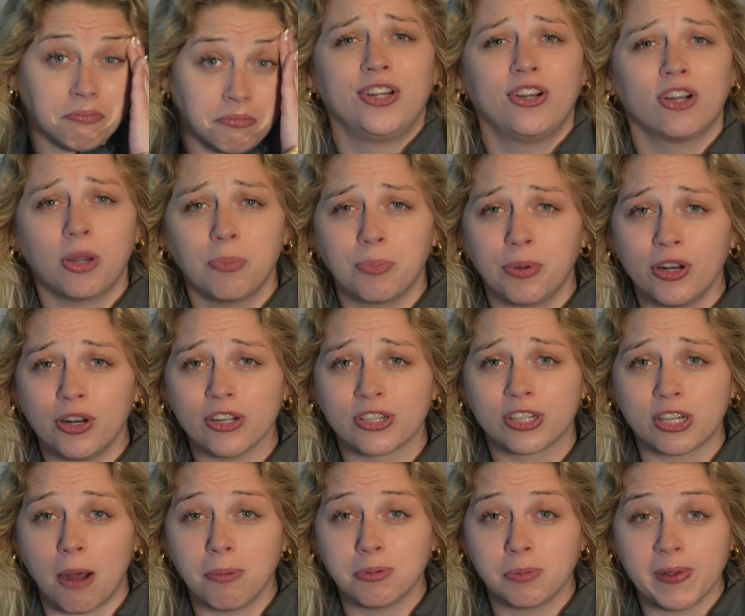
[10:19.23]
Your computer
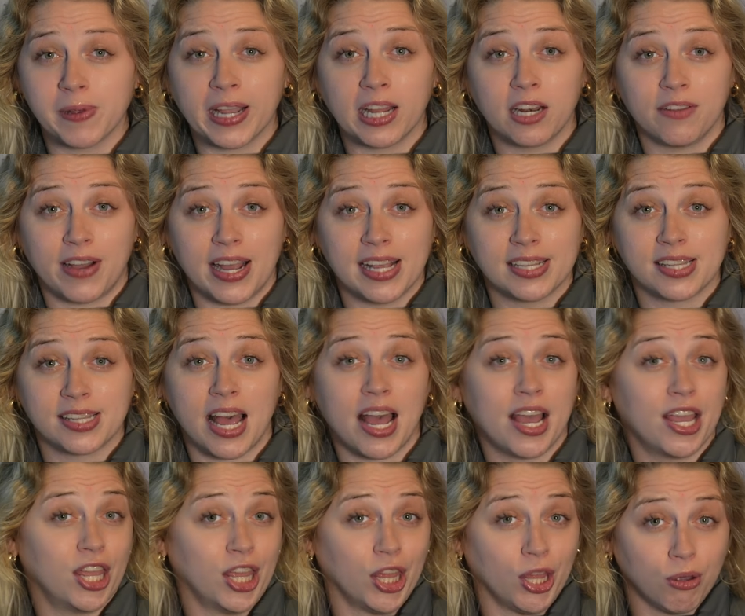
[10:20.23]
stops being a device
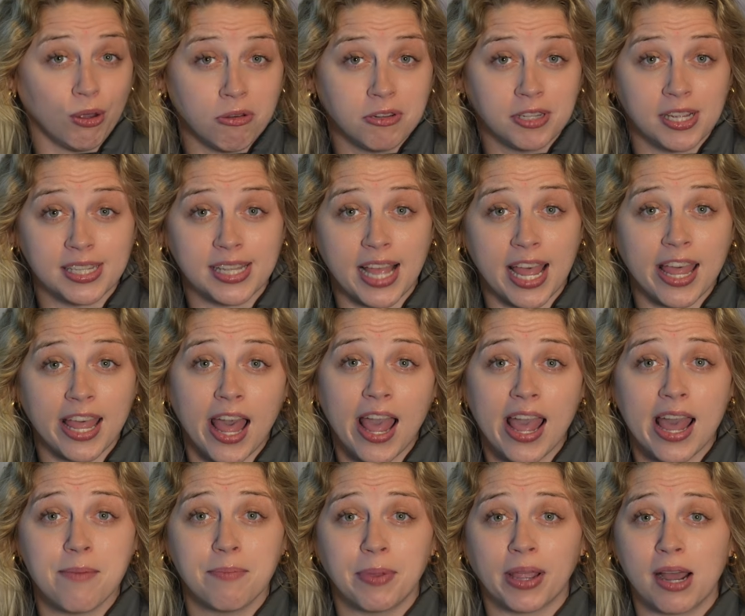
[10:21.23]
that uses AI
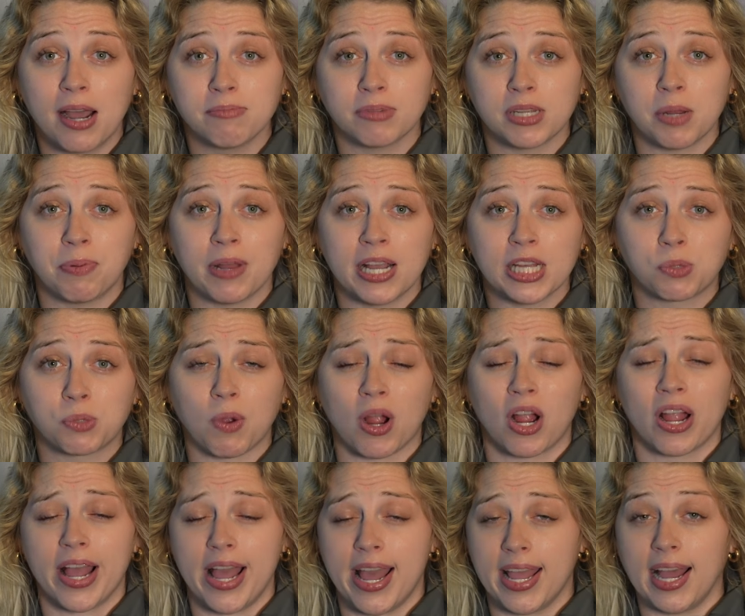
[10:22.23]
and becomes a place
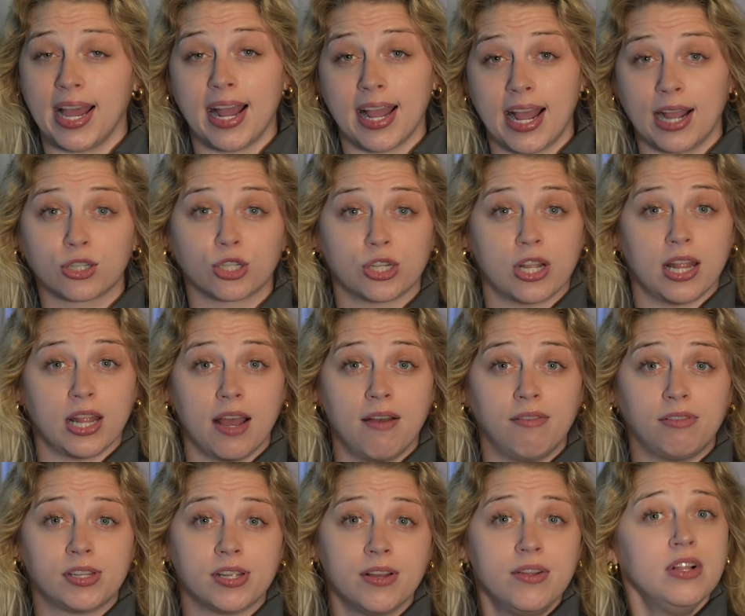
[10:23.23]
where AI actually
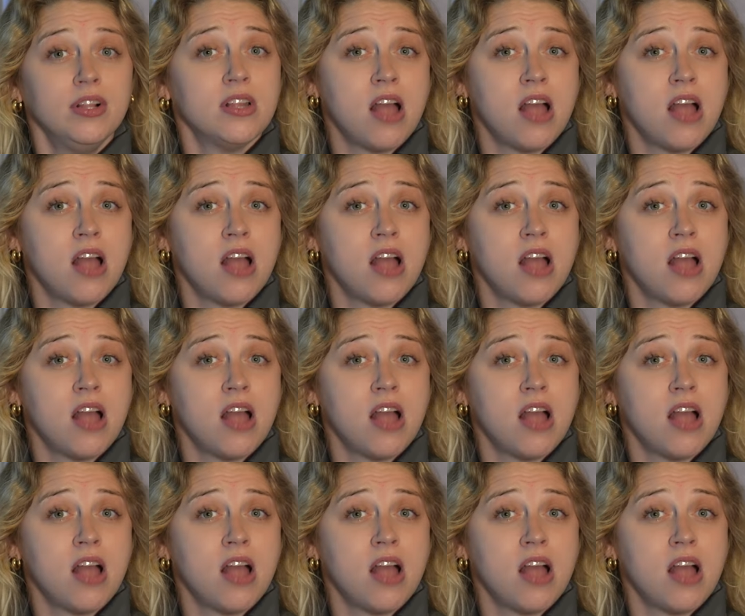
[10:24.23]
lives.